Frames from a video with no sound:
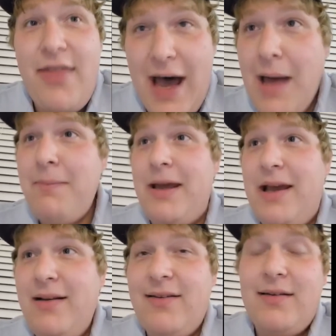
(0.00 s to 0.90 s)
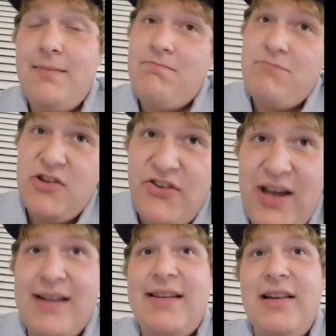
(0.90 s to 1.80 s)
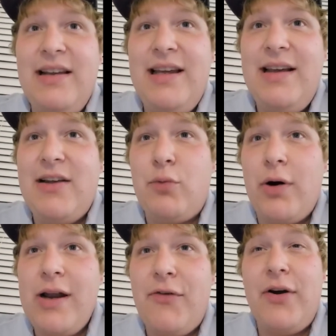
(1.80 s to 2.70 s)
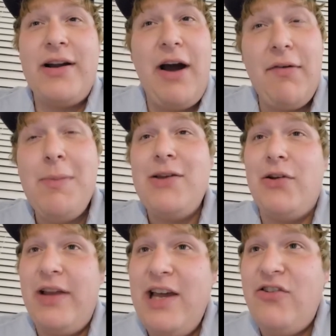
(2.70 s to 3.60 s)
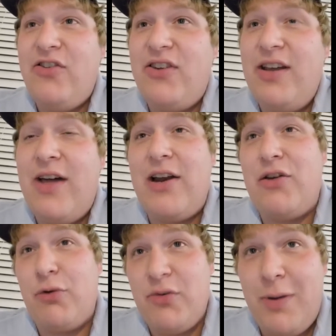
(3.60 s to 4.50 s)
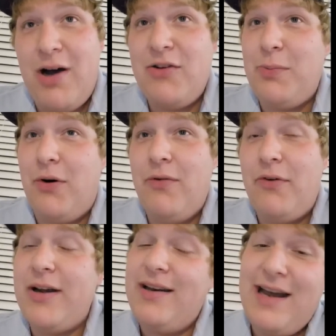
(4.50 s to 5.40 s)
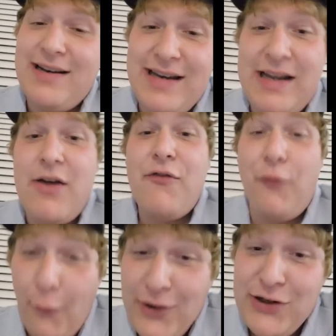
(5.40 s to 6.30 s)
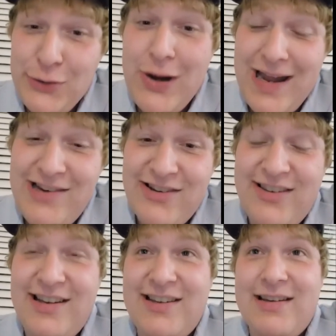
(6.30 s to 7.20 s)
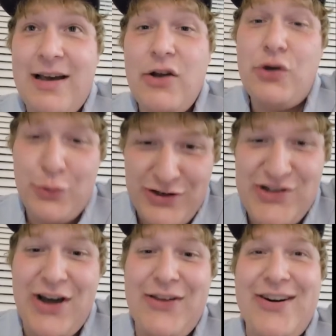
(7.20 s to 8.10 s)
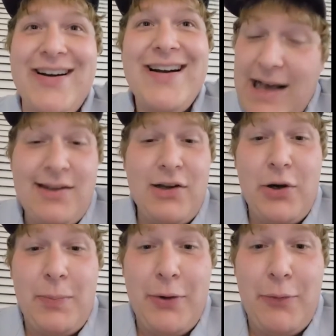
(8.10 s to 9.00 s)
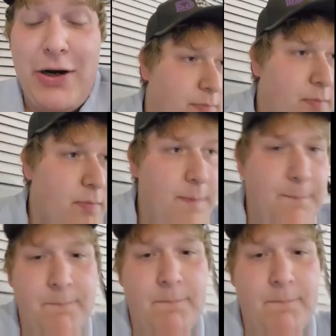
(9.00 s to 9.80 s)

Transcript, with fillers: That means Zexi Li is working for a governmental agency that is responsible for connecting forty-two agencies to each other. That's a little bit weird, don't you